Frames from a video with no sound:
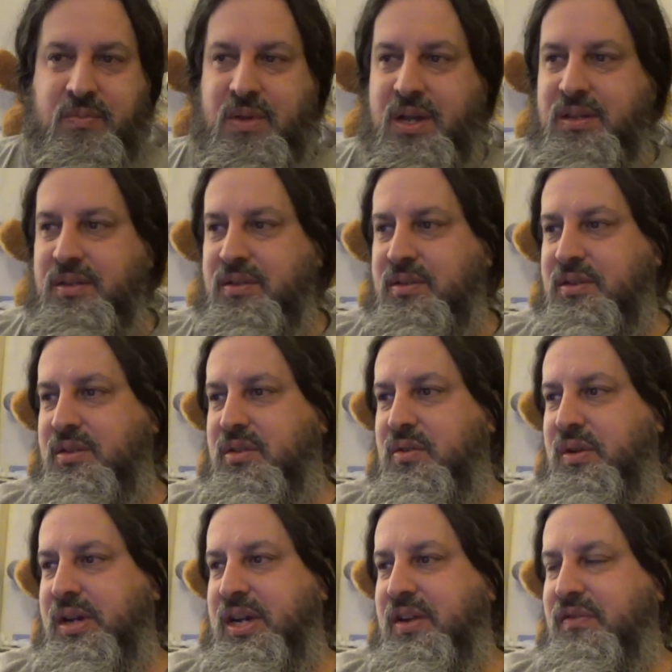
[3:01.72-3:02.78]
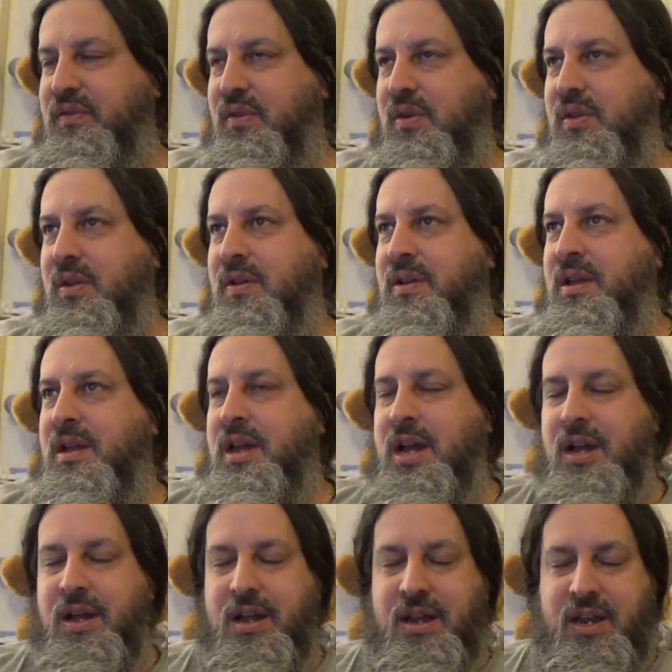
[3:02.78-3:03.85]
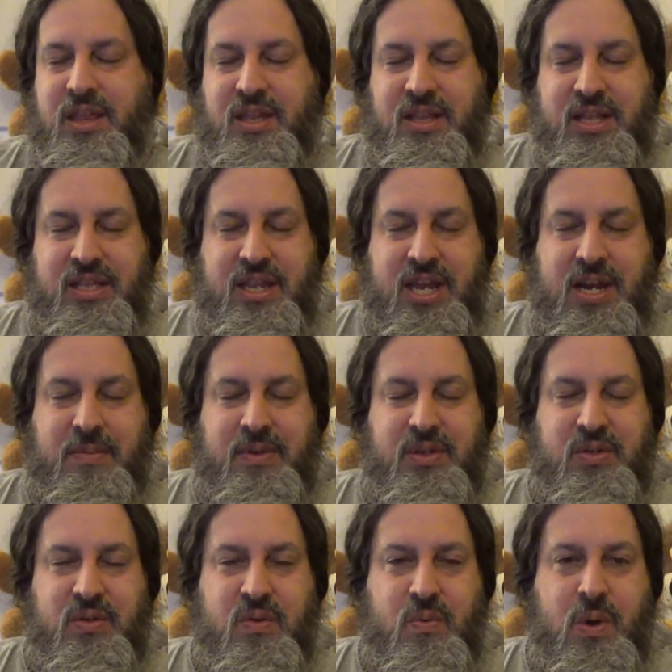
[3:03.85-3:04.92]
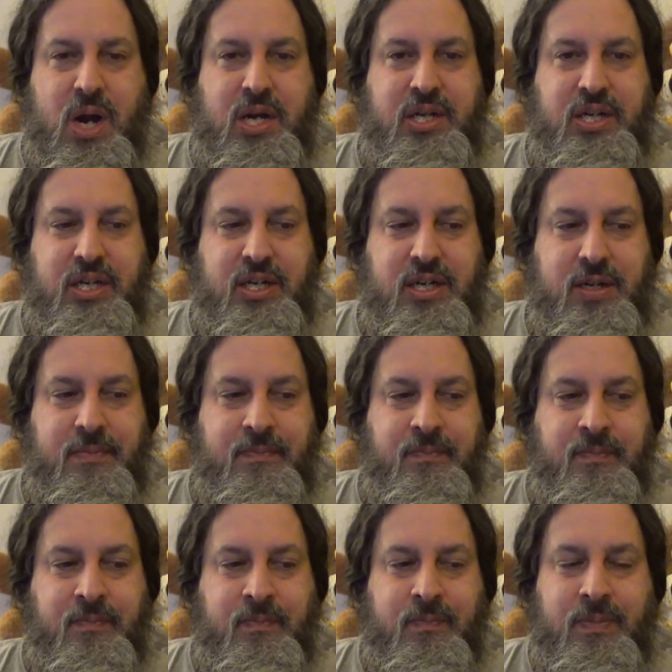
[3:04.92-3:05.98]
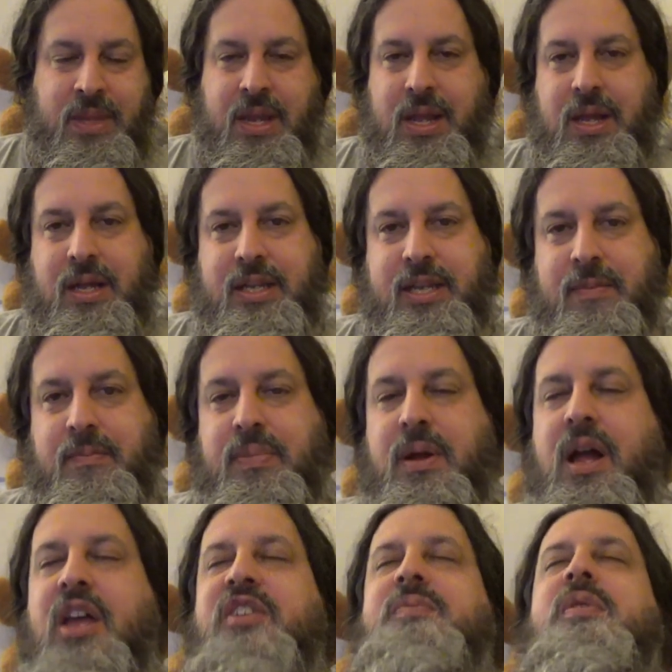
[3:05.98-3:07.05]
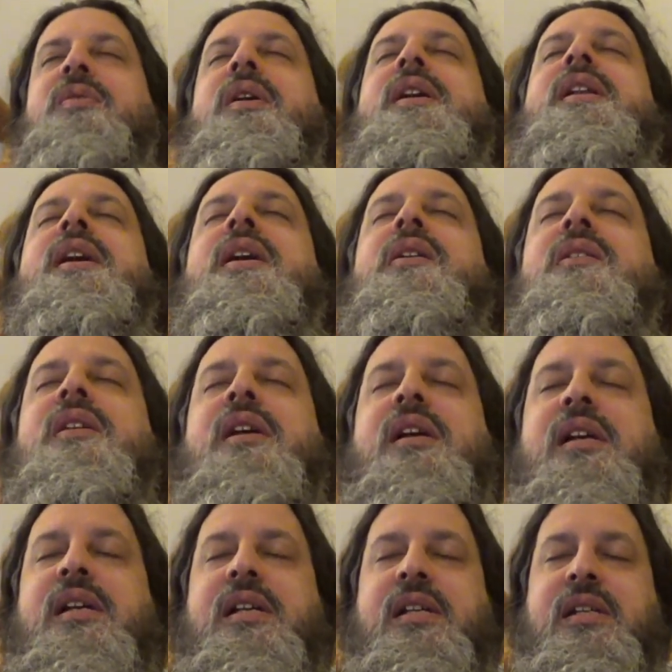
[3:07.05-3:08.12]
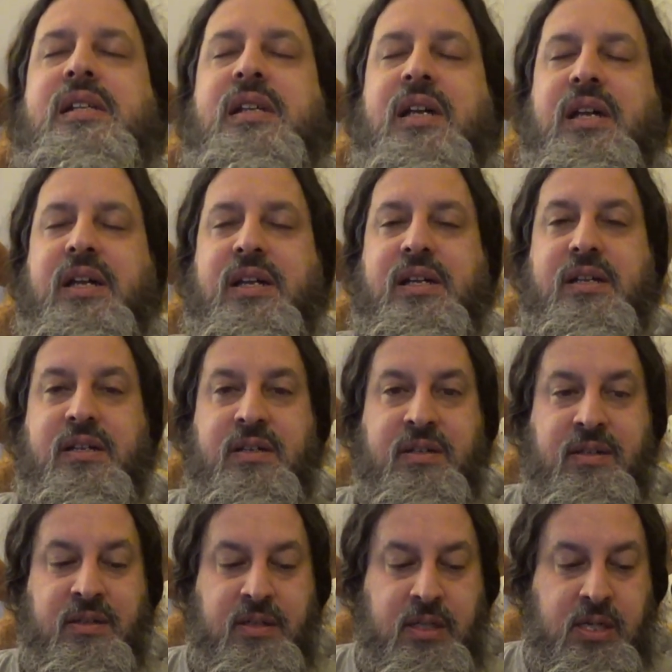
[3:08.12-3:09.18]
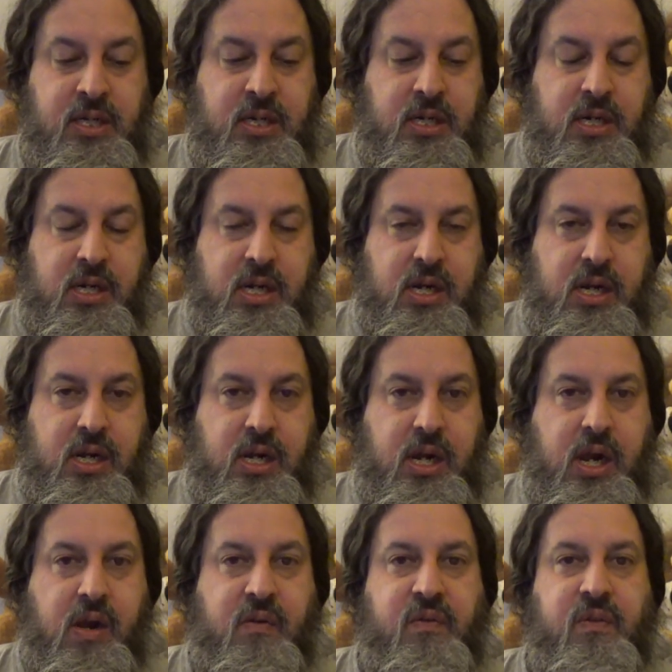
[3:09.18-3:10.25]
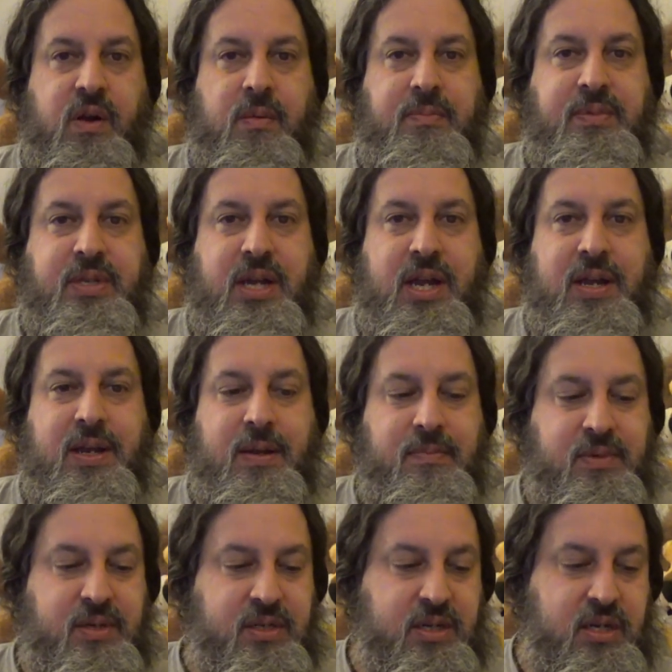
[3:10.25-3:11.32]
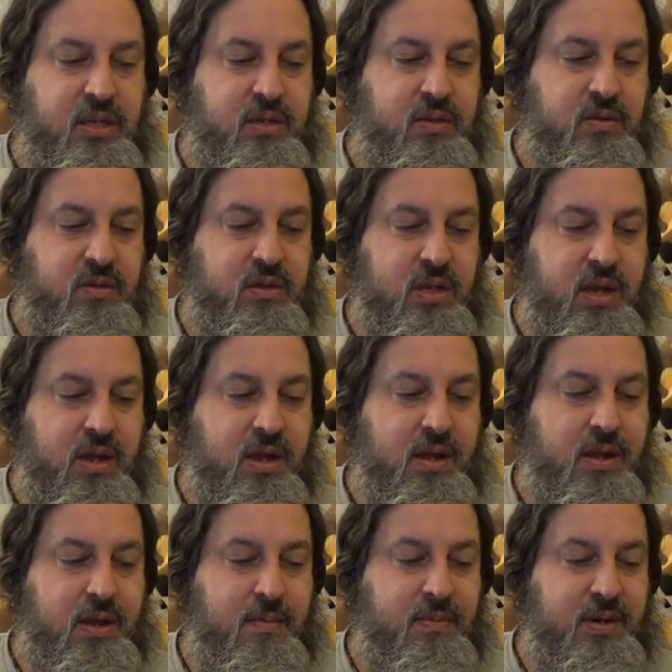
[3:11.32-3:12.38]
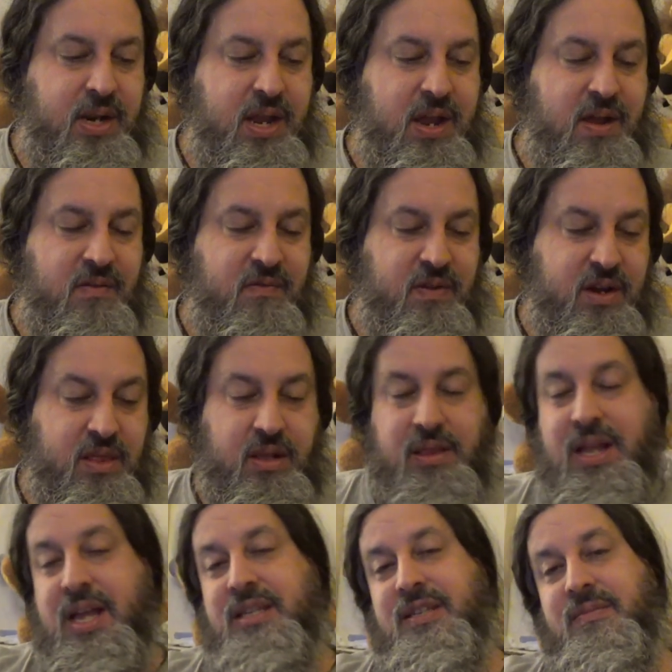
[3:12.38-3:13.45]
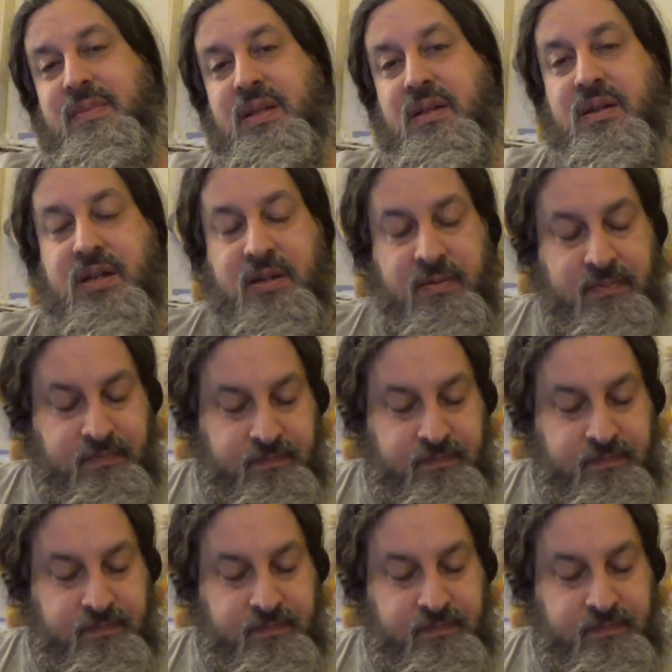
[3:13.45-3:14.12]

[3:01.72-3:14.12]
I'm not doing any further uh, anything like that. I'm just sort of watching um, uh, Kim Possible right now, and uh, uh, after I'm done, I'm just gonna do. I'm gonna have another glass of milk.